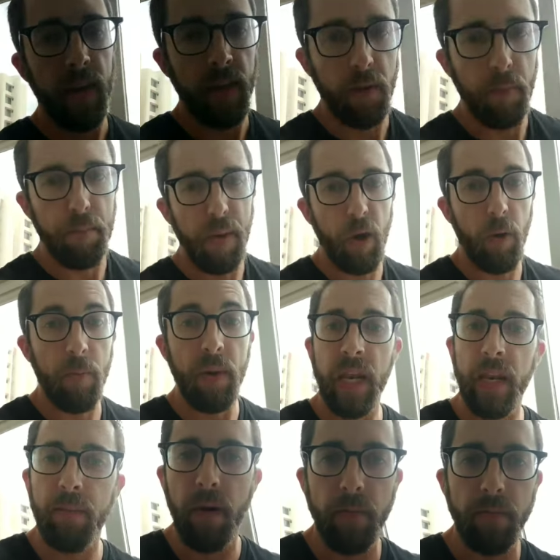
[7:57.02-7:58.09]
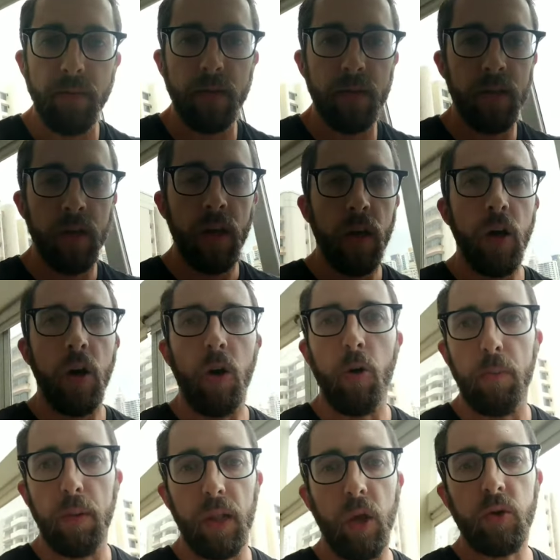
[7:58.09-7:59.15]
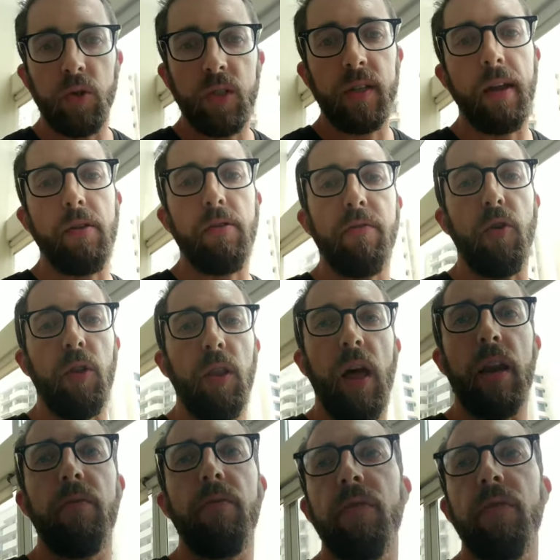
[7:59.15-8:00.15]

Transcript: the bare minimums or below standard for a lot of the